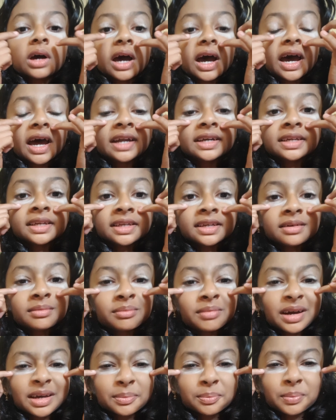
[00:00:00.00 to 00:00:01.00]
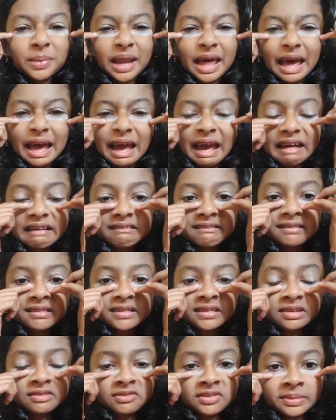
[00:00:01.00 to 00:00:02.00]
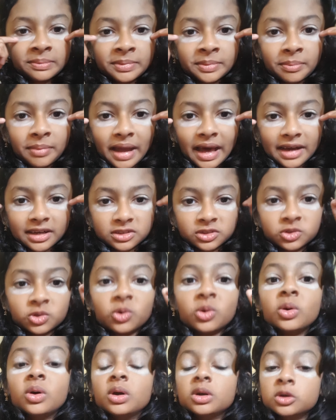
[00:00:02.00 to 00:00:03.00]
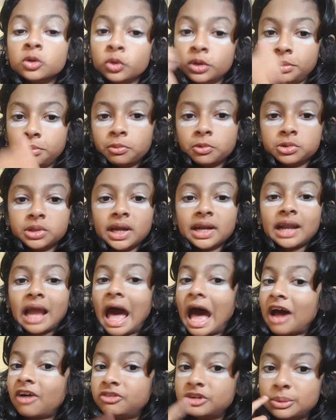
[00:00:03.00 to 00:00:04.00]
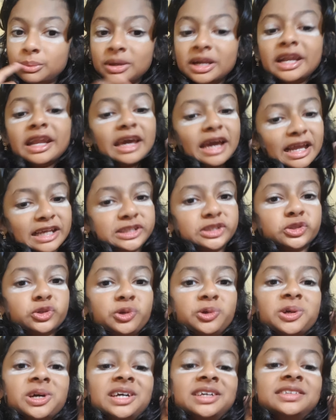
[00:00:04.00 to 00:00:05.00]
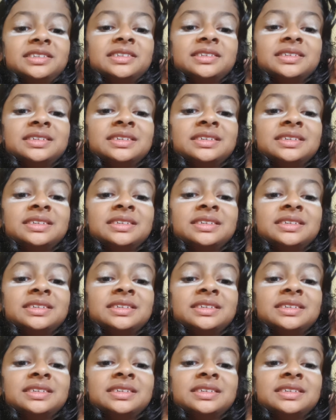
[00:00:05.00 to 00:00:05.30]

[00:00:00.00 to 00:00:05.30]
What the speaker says: And here my black, it will be black, so to remove that, after blending I'll show you guys.